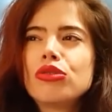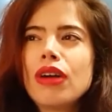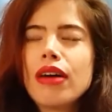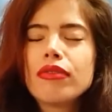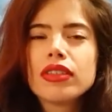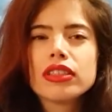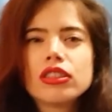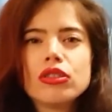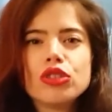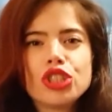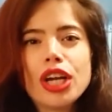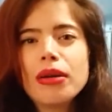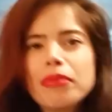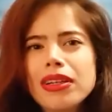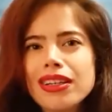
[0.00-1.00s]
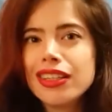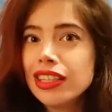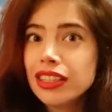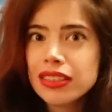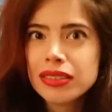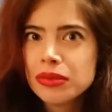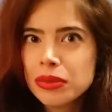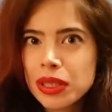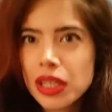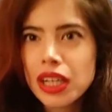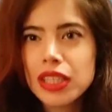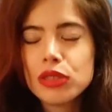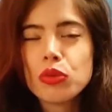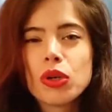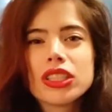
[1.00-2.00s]
travel to Germany.
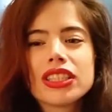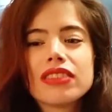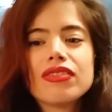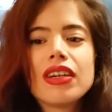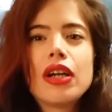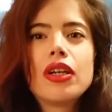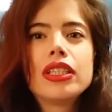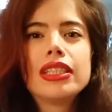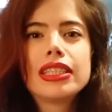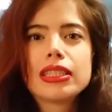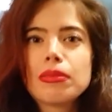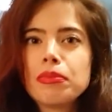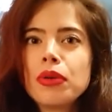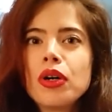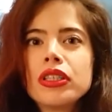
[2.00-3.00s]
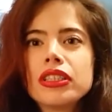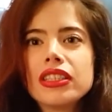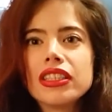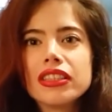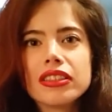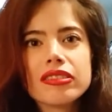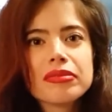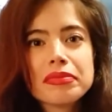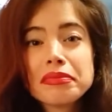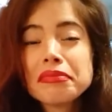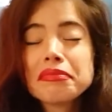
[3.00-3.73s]
It was very disappointing.